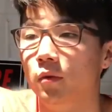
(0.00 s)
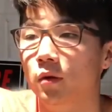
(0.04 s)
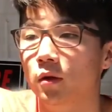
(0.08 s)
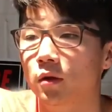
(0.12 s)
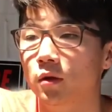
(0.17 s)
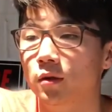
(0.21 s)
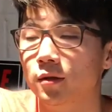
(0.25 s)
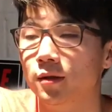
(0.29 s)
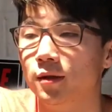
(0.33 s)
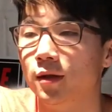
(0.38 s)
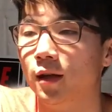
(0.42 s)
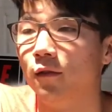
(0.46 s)

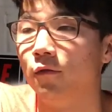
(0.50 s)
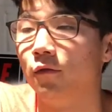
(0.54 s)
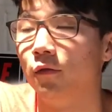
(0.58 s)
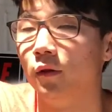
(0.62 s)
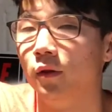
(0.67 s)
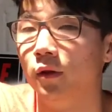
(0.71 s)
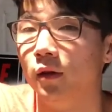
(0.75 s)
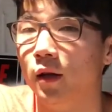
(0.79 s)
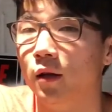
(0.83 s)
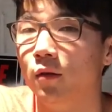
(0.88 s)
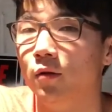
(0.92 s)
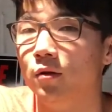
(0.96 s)
is
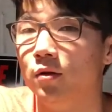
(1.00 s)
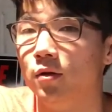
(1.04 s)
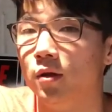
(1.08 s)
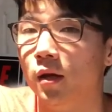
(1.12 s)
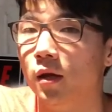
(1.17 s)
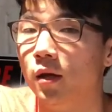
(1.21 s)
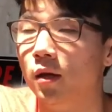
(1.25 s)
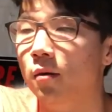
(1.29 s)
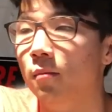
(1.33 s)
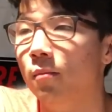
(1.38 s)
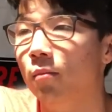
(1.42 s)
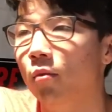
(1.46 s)
definitely, I would
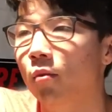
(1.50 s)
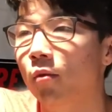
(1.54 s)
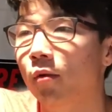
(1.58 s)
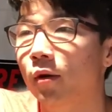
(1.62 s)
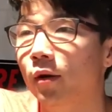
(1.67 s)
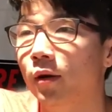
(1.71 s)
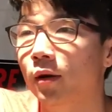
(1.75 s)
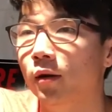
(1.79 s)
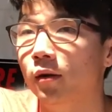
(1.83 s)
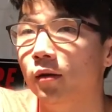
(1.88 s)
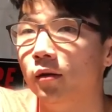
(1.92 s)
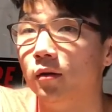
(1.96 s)
say, an
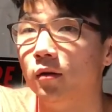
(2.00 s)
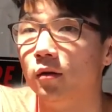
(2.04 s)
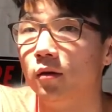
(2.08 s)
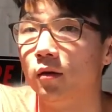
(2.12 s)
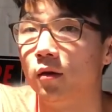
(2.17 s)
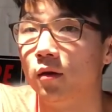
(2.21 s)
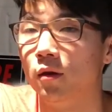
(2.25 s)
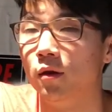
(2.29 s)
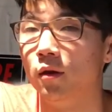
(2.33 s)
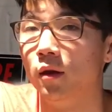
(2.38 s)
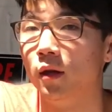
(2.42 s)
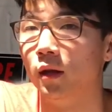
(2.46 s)
important
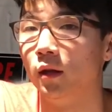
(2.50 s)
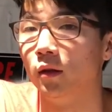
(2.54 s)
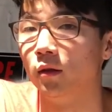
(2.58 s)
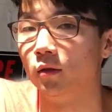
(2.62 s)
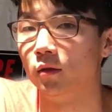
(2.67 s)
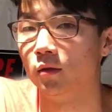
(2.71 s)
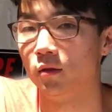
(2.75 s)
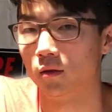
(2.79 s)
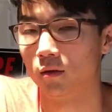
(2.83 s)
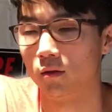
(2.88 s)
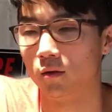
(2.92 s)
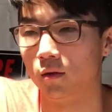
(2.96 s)
thing,
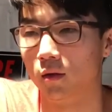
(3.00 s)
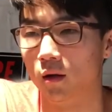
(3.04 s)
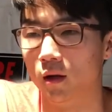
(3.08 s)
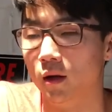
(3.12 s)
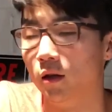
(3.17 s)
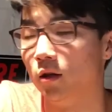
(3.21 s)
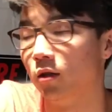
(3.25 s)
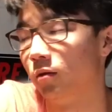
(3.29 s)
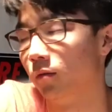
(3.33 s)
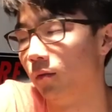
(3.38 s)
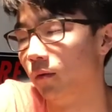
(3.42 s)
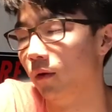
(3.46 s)
and
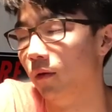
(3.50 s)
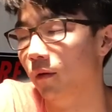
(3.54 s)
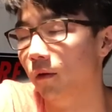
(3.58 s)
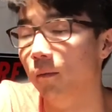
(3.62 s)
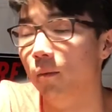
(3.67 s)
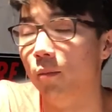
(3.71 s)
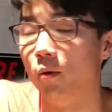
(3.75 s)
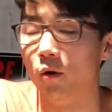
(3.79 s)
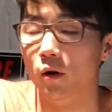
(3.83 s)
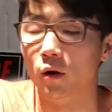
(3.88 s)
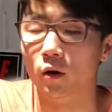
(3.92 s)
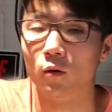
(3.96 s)
it's an
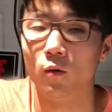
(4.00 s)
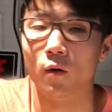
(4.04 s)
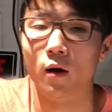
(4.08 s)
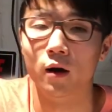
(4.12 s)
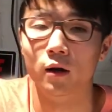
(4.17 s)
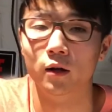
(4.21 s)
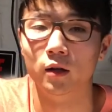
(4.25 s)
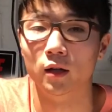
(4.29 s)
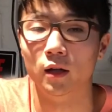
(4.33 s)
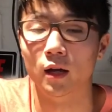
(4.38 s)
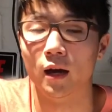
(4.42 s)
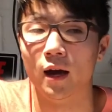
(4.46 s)
important
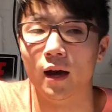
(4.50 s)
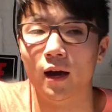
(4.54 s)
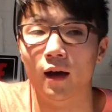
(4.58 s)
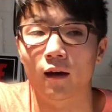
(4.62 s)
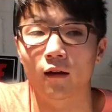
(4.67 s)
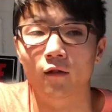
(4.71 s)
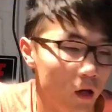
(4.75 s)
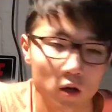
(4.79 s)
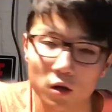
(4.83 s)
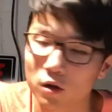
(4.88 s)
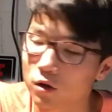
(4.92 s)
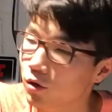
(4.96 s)
quality to
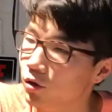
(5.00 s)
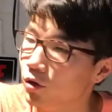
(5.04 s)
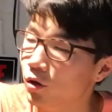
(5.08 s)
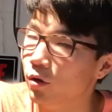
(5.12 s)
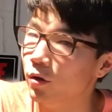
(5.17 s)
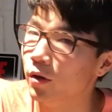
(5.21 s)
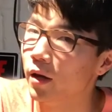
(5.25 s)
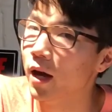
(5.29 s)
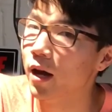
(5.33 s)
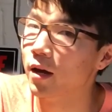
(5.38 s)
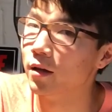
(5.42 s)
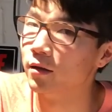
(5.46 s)
have. So
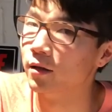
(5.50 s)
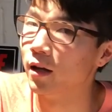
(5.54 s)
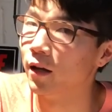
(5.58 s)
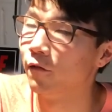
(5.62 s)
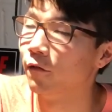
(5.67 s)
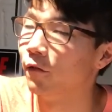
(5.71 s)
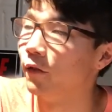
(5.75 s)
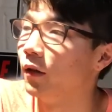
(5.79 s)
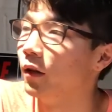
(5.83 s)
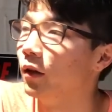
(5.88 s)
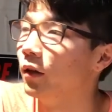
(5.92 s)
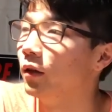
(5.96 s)
yeah,
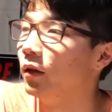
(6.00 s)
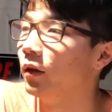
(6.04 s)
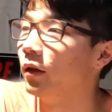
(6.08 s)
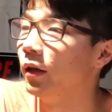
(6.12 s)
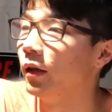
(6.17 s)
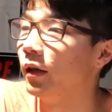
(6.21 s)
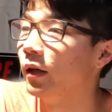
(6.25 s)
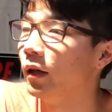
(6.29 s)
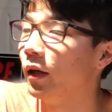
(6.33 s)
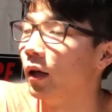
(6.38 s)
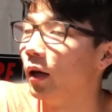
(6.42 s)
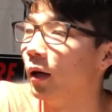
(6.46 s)

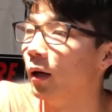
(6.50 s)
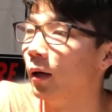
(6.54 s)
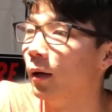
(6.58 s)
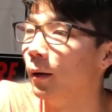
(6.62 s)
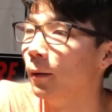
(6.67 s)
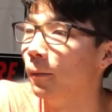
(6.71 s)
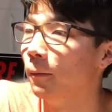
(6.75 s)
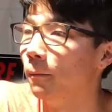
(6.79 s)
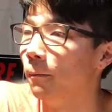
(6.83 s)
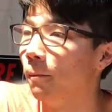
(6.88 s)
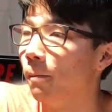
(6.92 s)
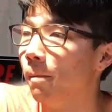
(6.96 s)
definitely
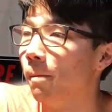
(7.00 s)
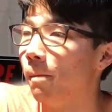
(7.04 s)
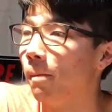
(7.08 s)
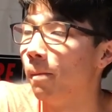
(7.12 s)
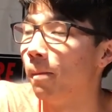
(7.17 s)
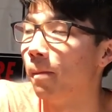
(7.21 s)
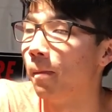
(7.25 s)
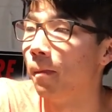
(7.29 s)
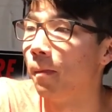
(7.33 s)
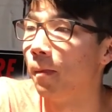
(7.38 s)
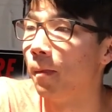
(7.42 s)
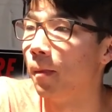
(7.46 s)

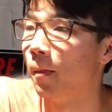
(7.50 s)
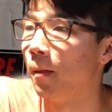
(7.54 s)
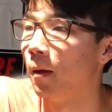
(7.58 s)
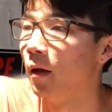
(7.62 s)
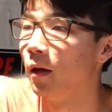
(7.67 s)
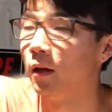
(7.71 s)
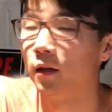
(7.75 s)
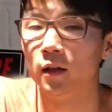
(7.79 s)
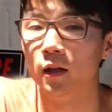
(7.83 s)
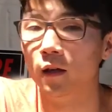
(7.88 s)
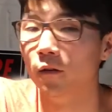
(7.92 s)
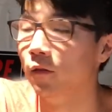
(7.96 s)

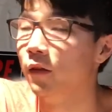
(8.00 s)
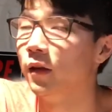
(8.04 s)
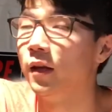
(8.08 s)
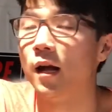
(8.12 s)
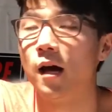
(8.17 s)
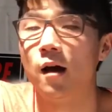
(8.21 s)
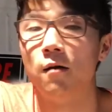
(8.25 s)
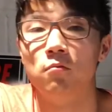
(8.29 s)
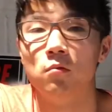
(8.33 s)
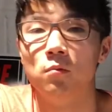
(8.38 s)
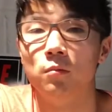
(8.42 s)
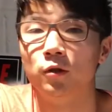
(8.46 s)
give the
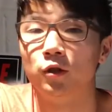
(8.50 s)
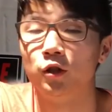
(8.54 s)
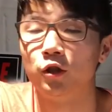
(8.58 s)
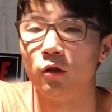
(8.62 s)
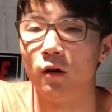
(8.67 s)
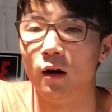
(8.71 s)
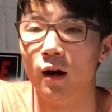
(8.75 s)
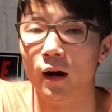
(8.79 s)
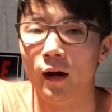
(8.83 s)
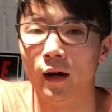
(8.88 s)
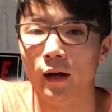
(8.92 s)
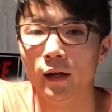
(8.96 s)
album a
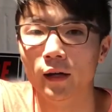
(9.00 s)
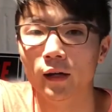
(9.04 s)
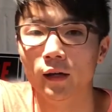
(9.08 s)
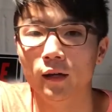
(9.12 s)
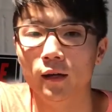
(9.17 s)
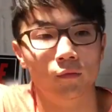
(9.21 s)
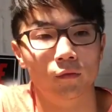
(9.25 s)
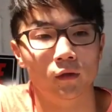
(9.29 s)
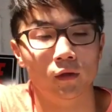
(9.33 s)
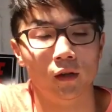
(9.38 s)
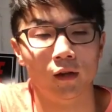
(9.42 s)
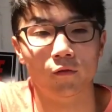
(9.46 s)
try.
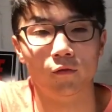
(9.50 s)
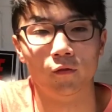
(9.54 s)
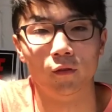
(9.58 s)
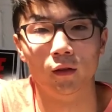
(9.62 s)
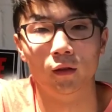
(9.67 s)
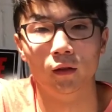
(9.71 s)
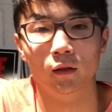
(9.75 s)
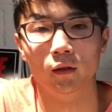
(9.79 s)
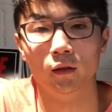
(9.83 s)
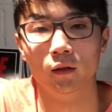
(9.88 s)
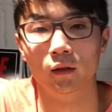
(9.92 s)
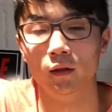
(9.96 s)

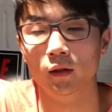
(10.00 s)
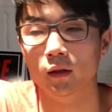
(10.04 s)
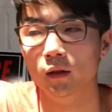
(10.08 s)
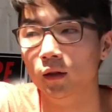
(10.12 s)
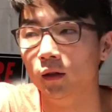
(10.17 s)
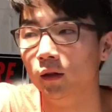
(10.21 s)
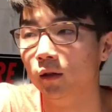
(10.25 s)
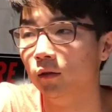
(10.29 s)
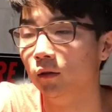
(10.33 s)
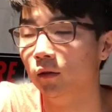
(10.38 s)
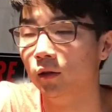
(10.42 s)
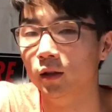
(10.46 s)

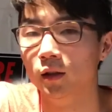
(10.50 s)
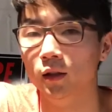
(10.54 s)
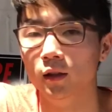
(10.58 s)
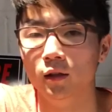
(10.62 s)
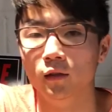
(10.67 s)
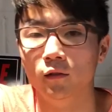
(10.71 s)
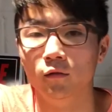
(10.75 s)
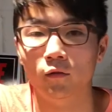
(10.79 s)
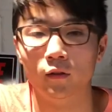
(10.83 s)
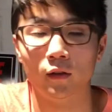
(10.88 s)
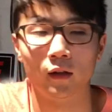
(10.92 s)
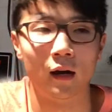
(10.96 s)
Definitely
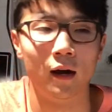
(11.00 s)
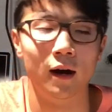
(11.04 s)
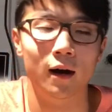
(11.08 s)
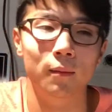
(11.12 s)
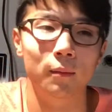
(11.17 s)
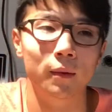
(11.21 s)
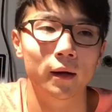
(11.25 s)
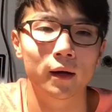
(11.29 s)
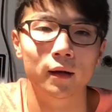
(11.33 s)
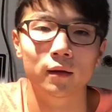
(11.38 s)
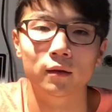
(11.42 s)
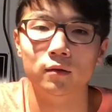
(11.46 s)
leave a
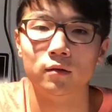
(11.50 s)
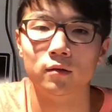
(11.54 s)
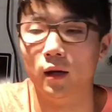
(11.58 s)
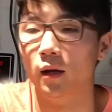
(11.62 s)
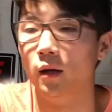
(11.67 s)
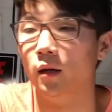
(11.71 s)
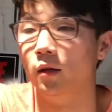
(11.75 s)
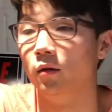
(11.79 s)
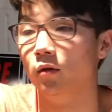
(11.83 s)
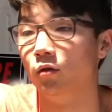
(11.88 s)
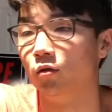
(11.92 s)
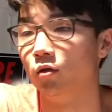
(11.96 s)
comment
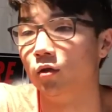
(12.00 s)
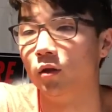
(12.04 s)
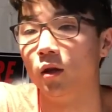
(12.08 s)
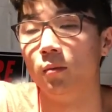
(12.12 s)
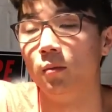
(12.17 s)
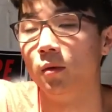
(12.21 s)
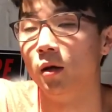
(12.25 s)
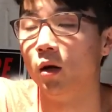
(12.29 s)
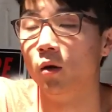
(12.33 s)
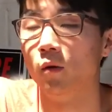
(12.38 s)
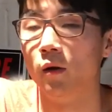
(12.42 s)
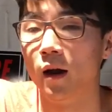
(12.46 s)
and just let
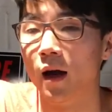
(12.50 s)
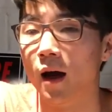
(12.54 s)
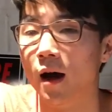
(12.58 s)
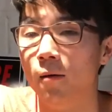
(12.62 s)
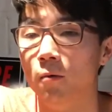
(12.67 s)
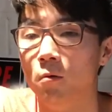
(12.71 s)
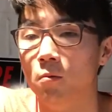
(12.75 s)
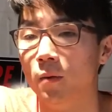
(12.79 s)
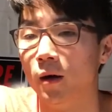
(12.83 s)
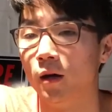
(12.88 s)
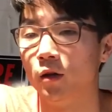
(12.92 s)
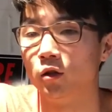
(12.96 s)
me know what
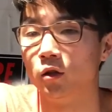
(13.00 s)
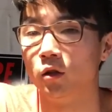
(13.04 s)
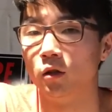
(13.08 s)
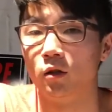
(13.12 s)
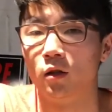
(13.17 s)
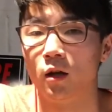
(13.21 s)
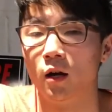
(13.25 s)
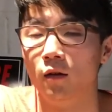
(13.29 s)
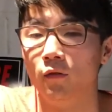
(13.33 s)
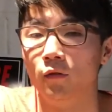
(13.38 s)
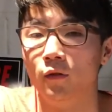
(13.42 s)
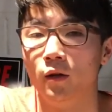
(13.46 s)
album I should
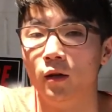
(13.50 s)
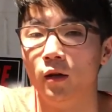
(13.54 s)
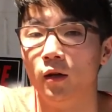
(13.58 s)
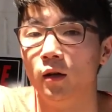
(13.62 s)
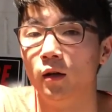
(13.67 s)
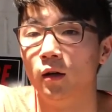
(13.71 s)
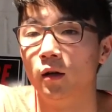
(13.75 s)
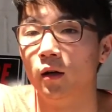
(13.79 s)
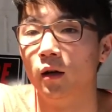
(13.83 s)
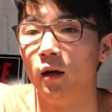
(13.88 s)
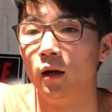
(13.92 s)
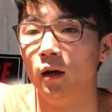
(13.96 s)

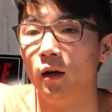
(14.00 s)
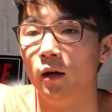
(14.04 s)
cover.